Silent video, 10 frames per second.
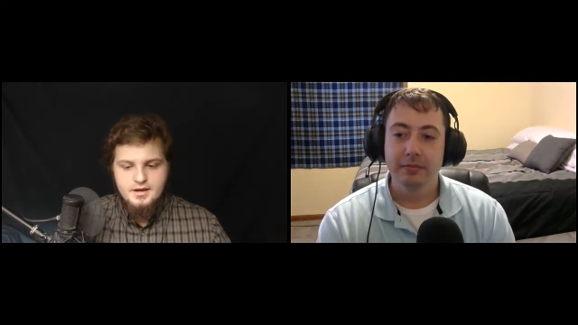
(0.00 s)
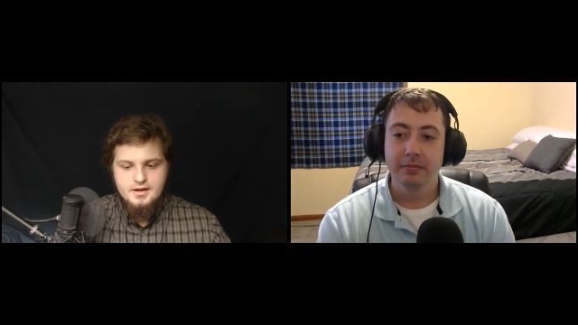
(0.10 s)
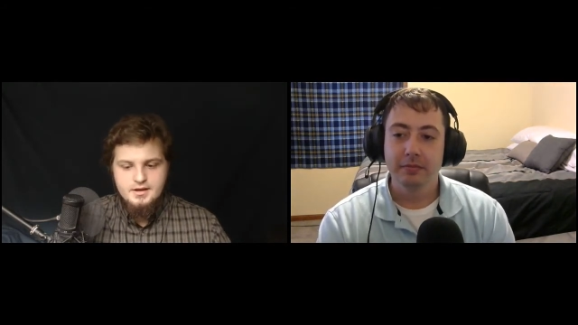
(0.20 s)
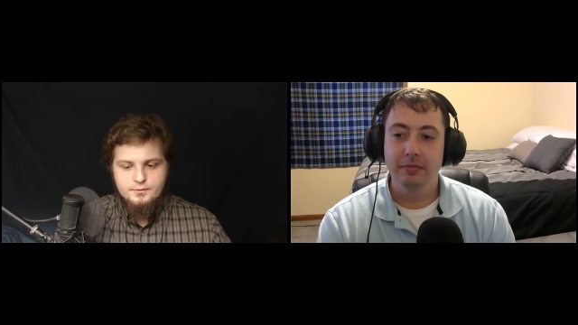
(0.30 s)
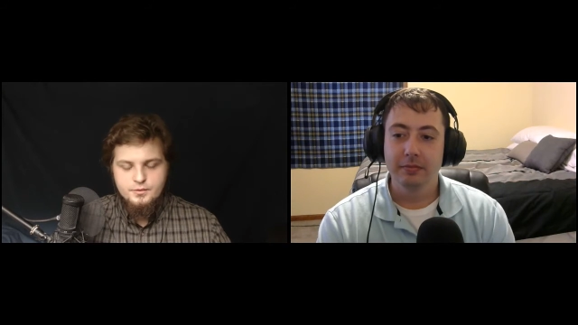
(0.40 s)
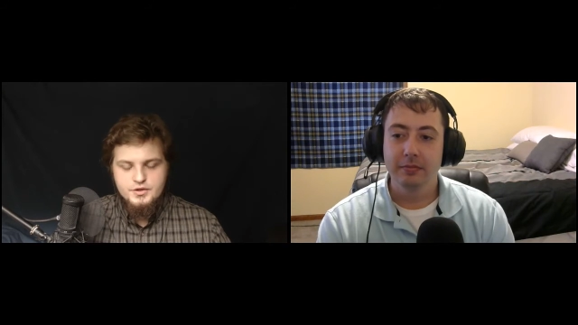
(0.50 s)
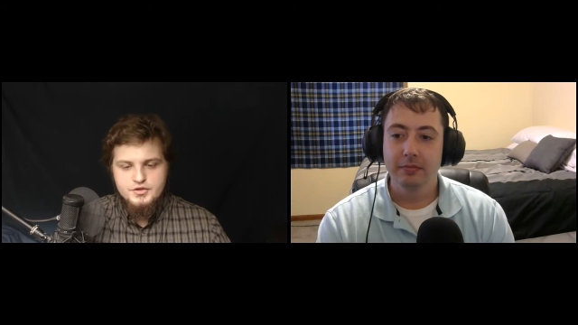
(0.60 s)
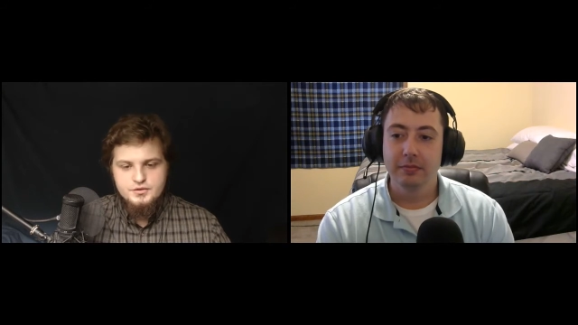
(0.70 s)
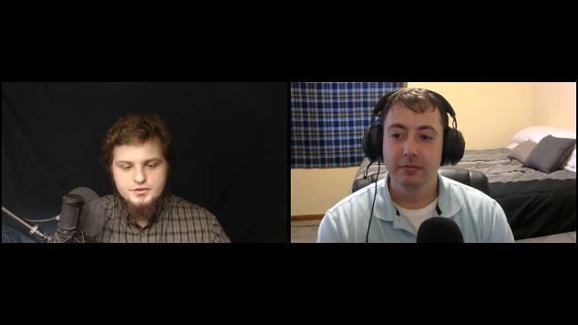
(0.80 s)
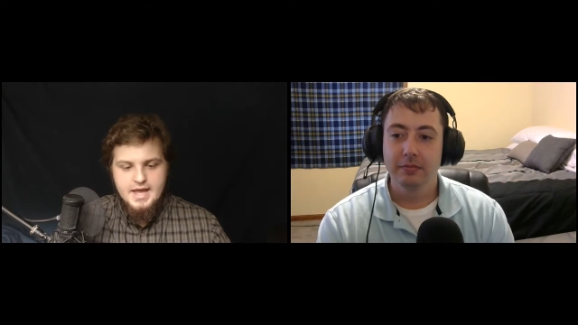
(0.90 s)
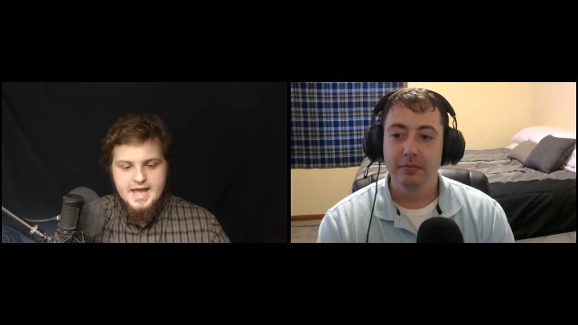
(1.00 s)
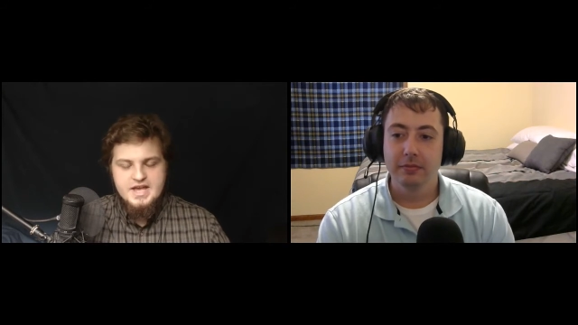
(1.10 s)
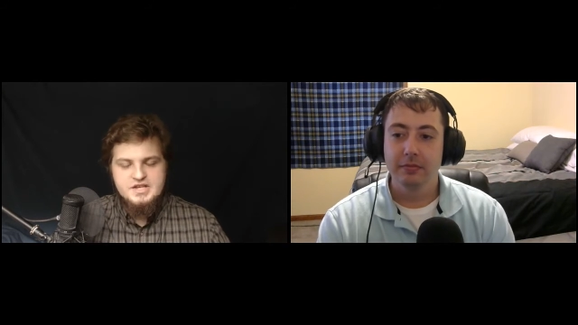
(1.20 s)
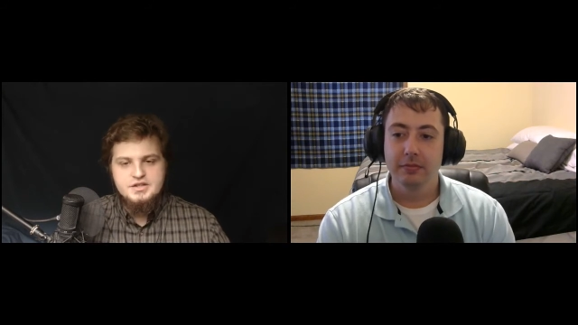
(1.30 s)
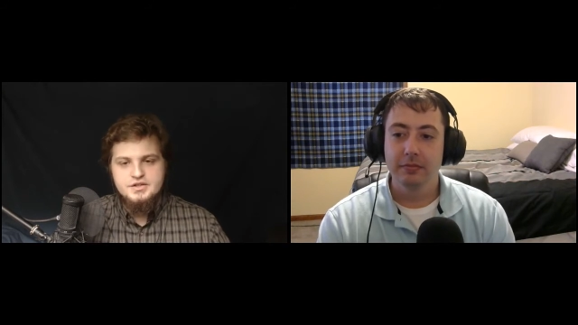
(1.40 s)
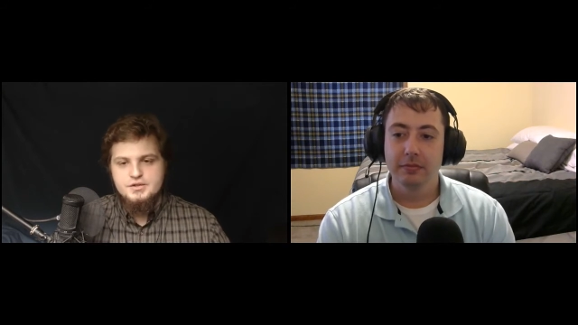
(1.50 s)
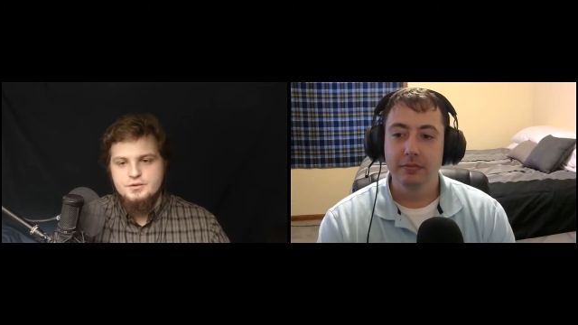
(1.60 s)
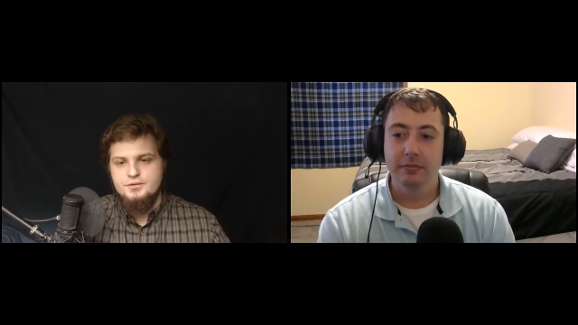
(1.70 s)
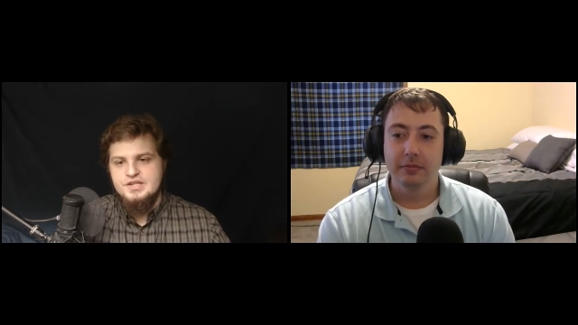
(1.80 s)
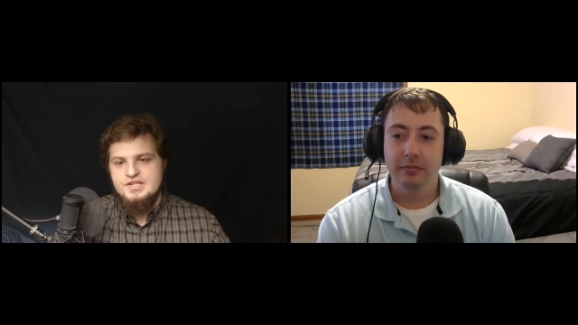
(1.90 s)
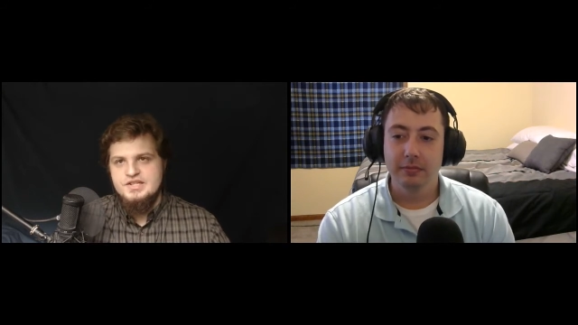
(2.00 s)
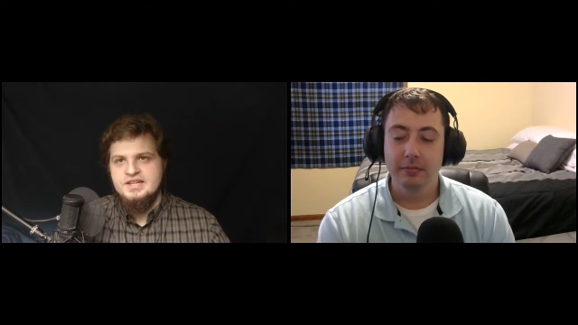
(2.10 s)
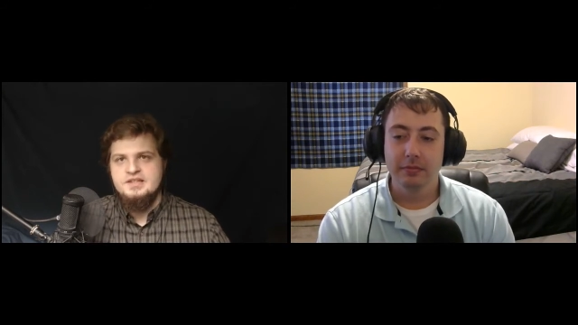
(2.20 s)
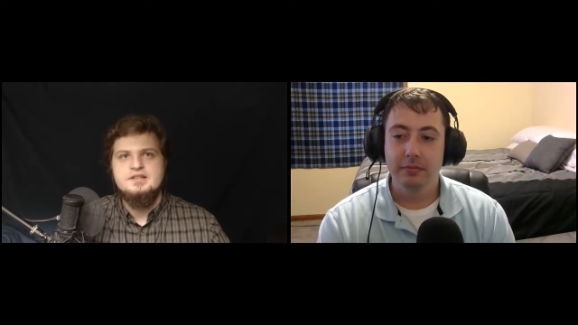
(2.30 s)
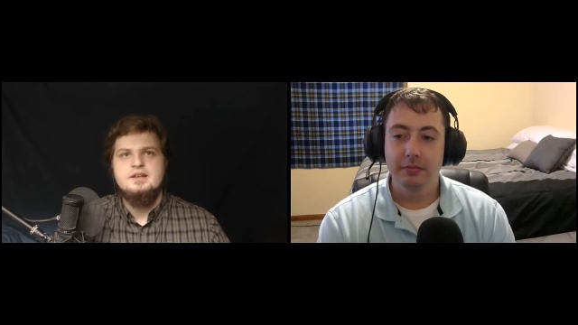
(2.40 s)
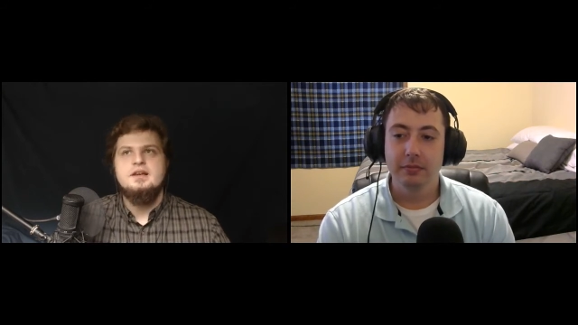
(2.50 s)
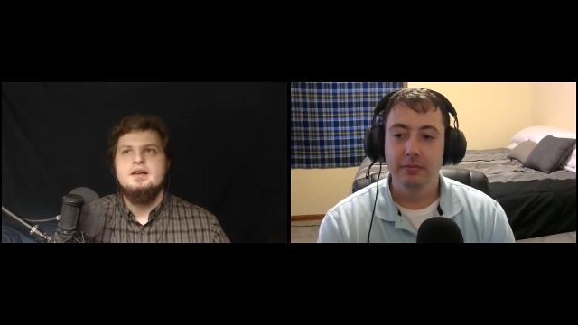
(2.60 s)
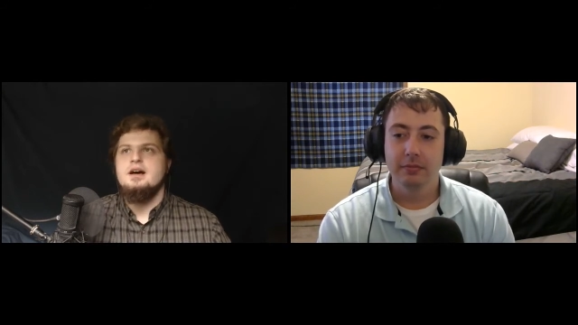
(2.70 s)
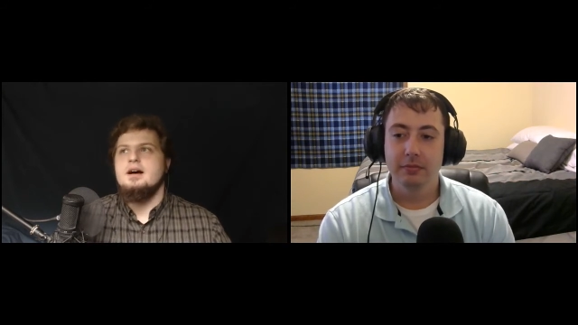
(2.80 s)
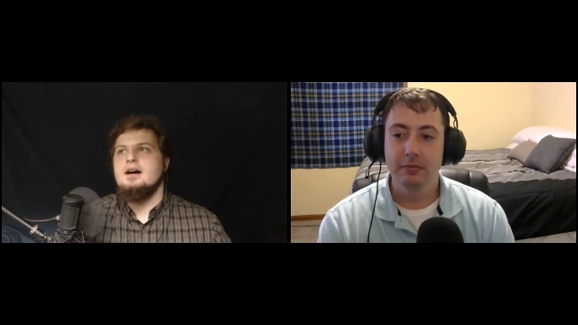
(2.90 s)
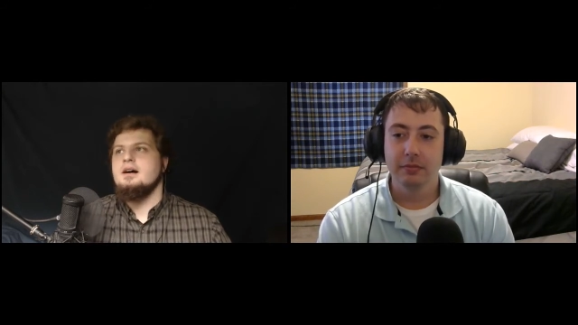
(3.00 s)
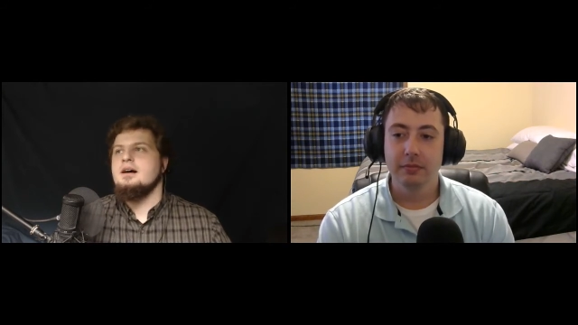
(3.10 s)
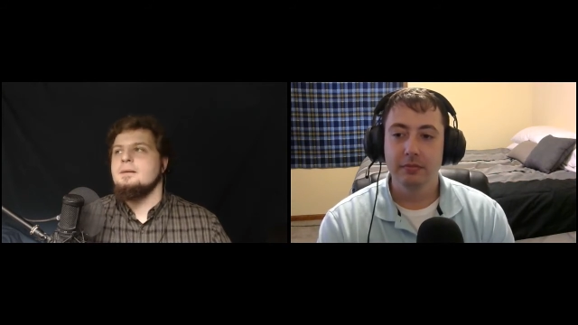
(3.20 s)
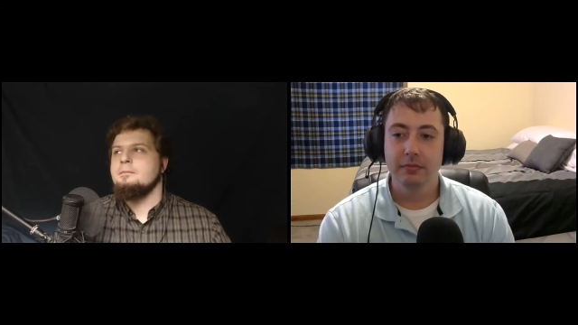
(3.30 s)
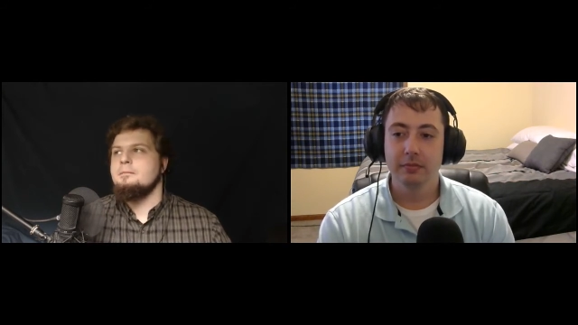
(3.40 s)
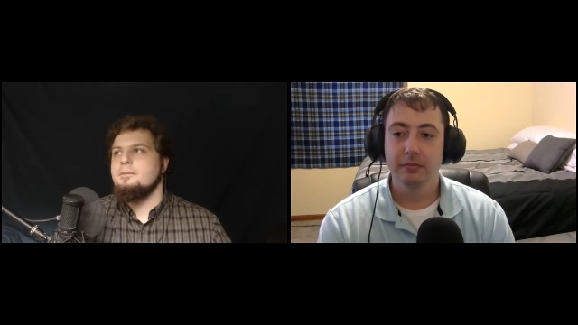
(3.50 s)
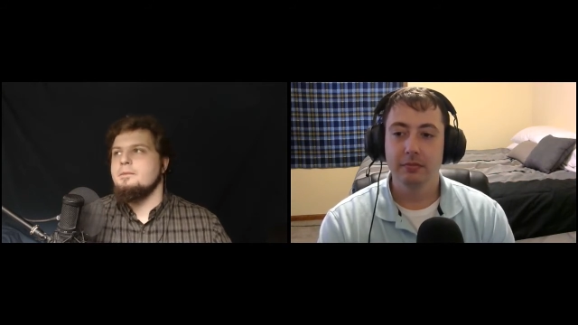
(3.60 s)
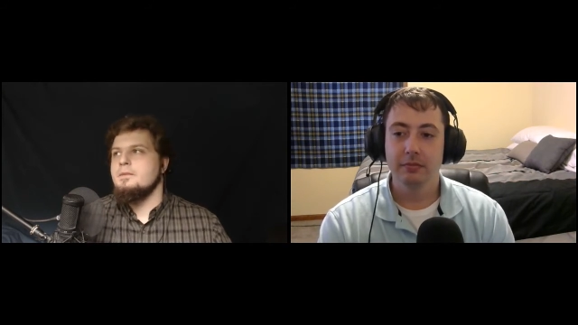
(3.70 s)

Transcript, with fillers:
Speaker 1: uh, which has its own distinct um,